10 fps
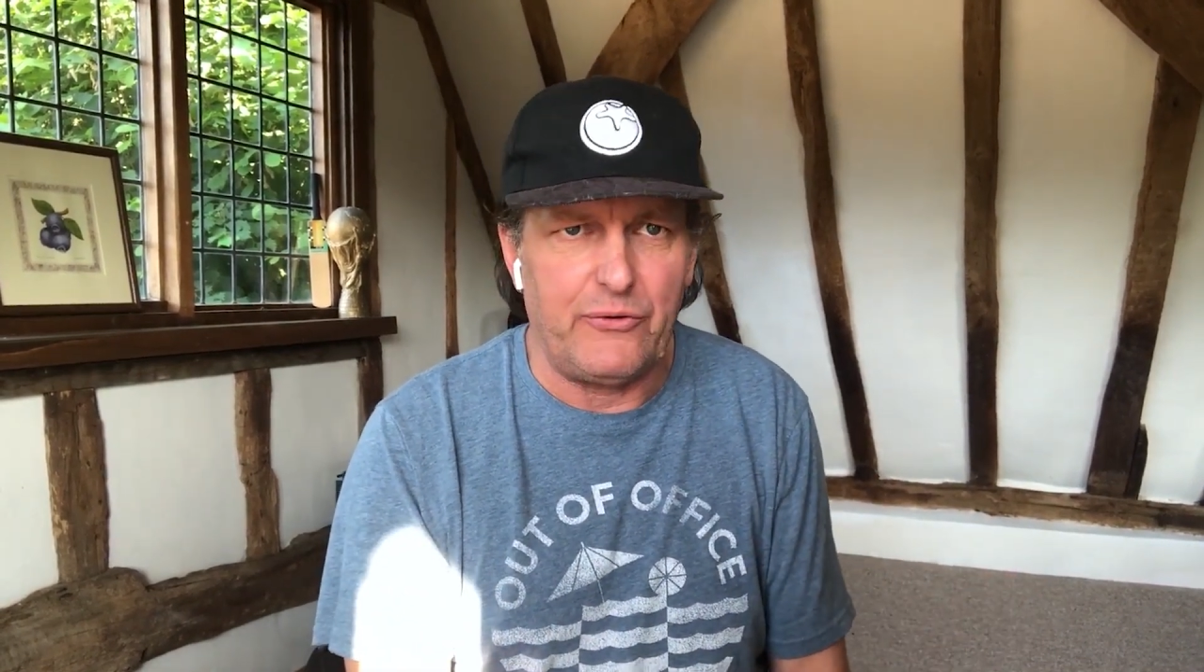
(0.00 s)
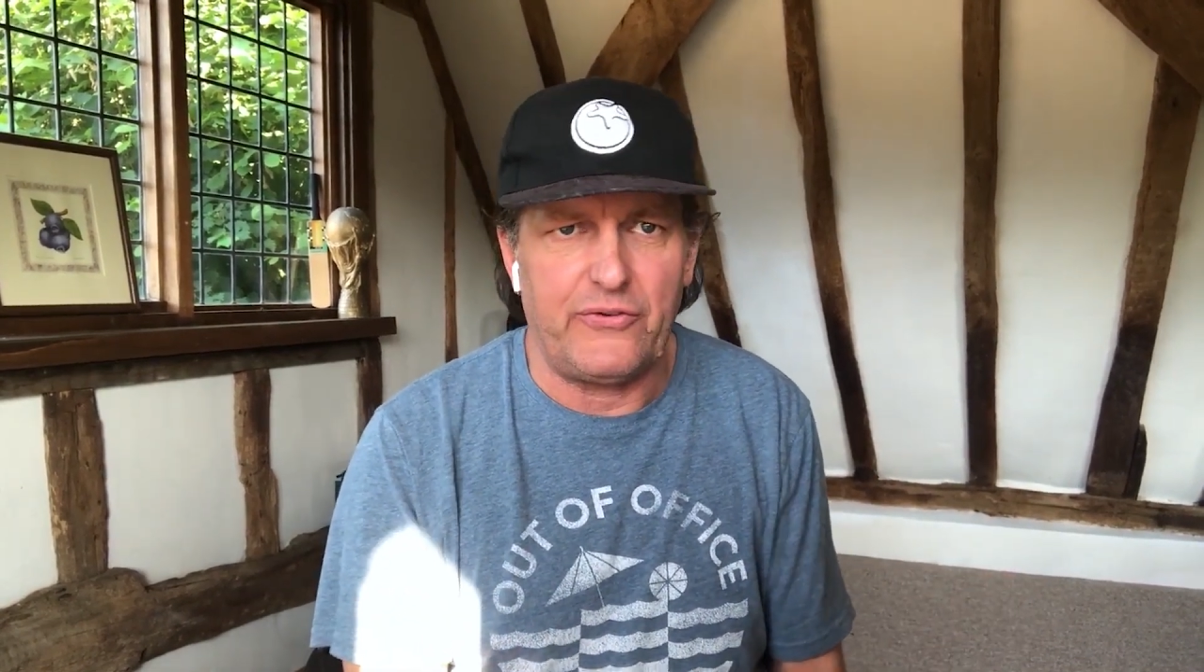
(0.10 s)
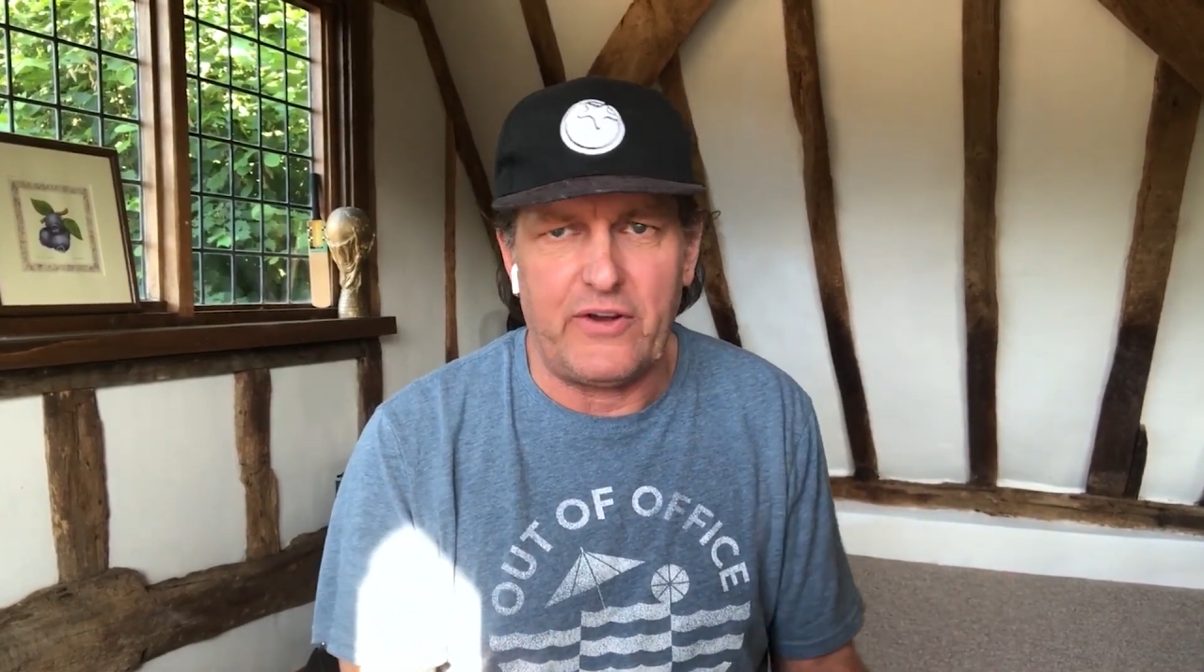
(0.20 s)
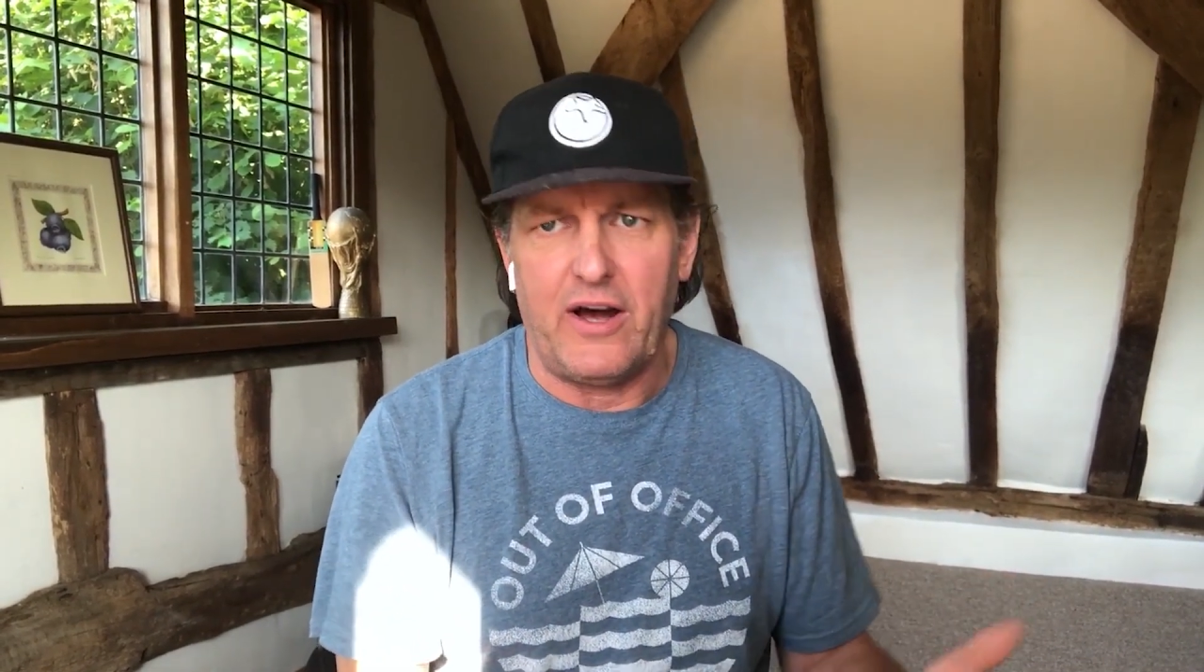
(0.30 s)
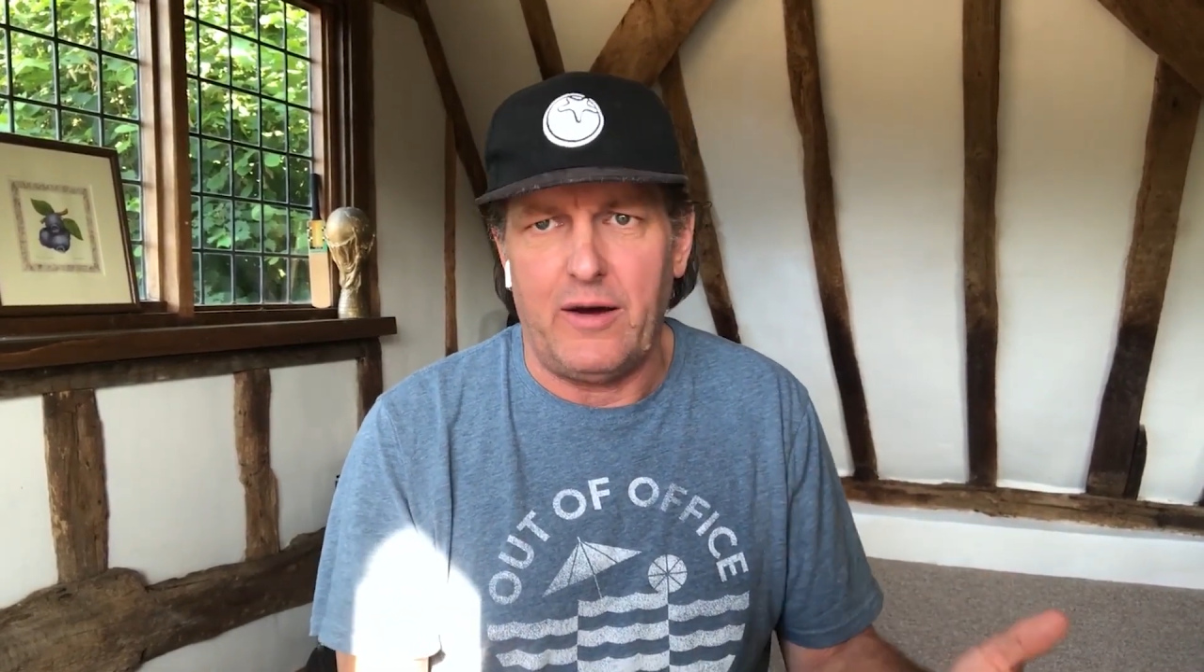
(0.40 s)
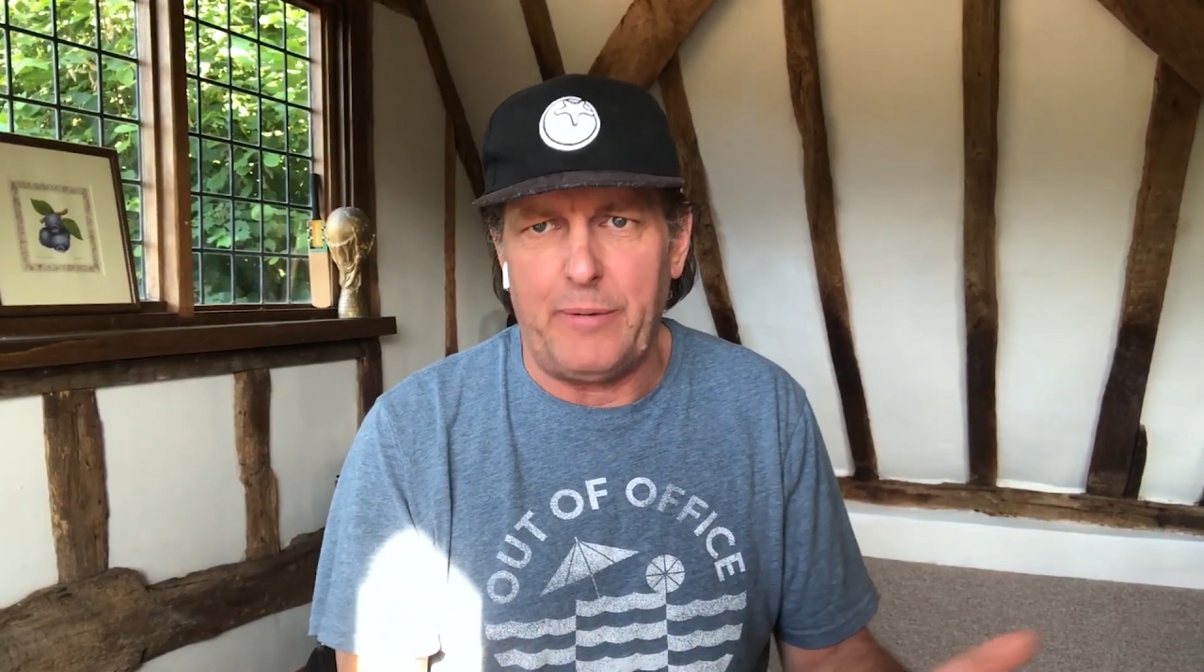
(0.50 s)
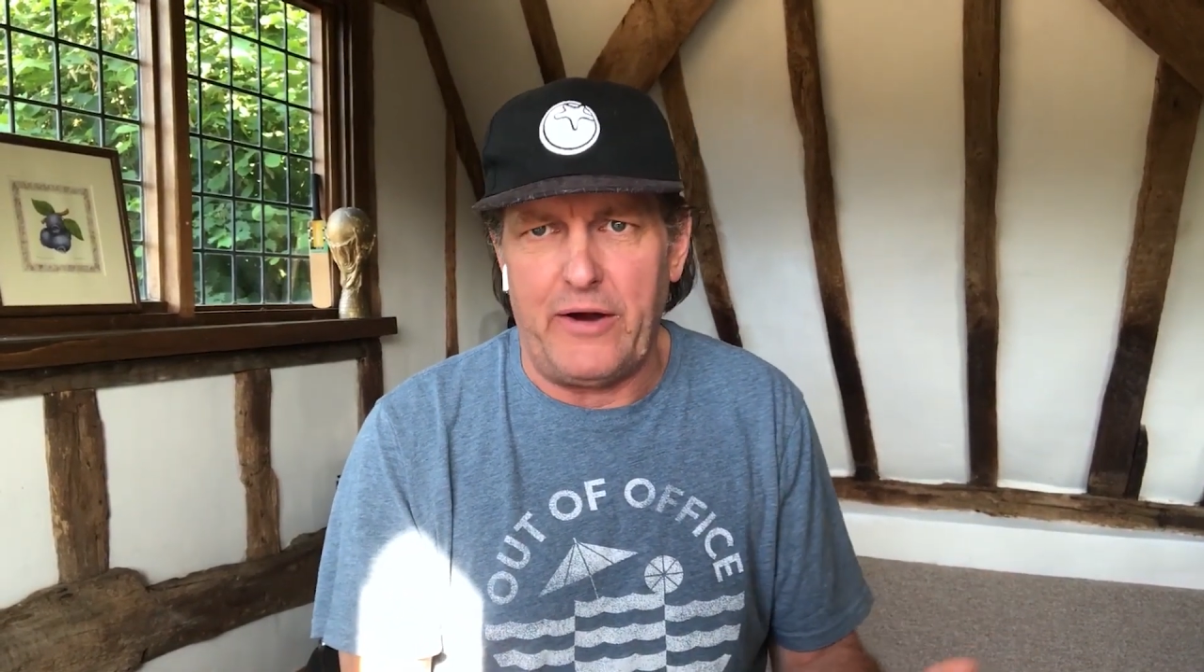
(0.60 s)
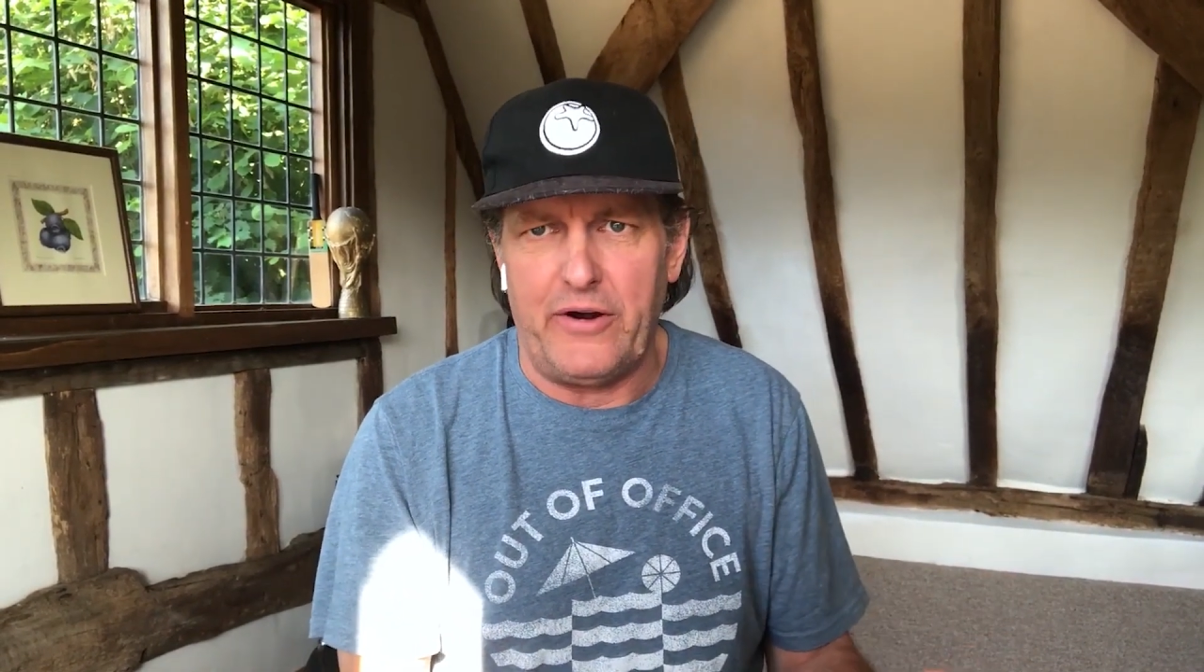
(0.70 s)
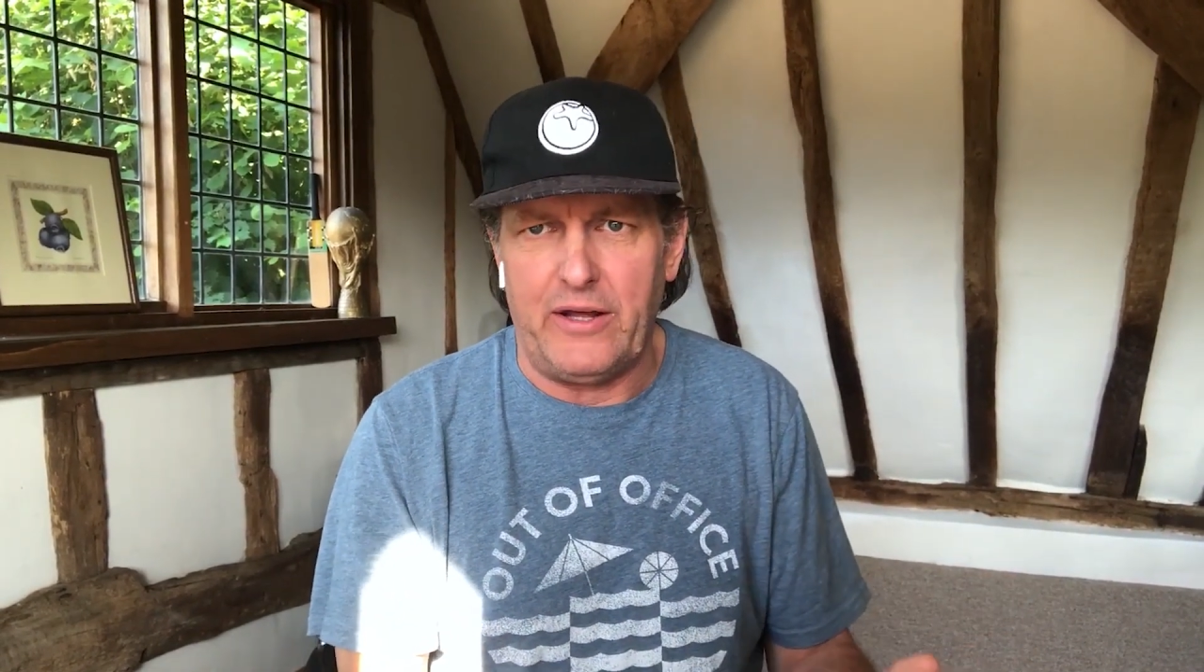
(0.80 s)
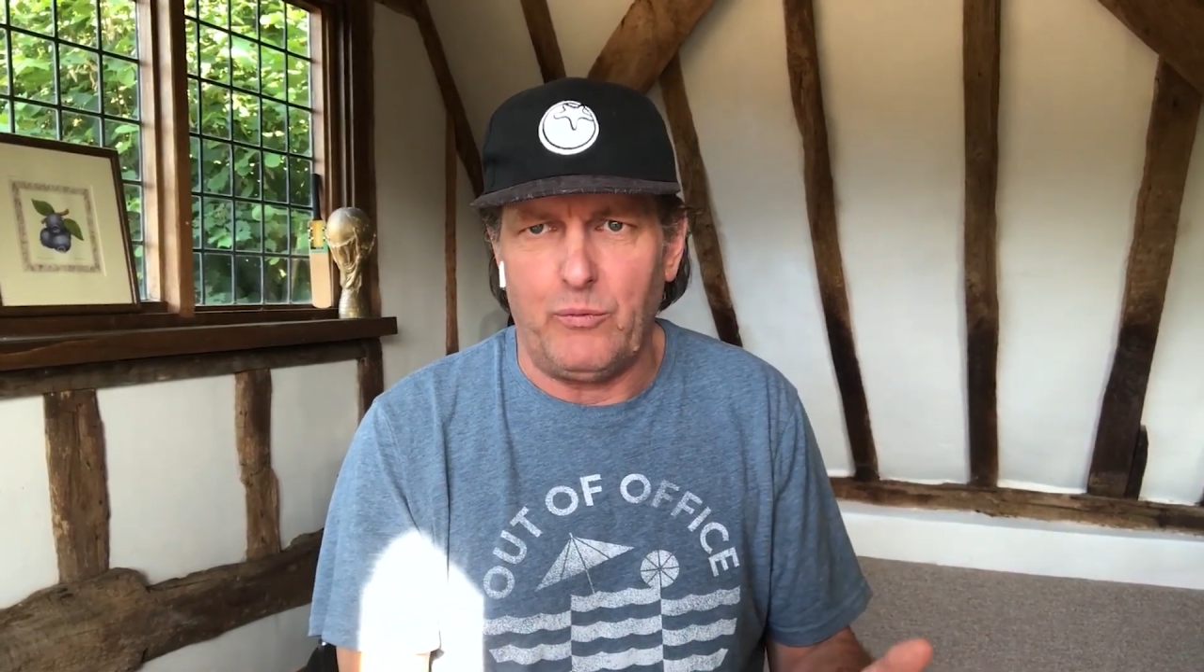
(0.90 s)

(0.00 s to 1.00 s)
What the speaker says: Starberry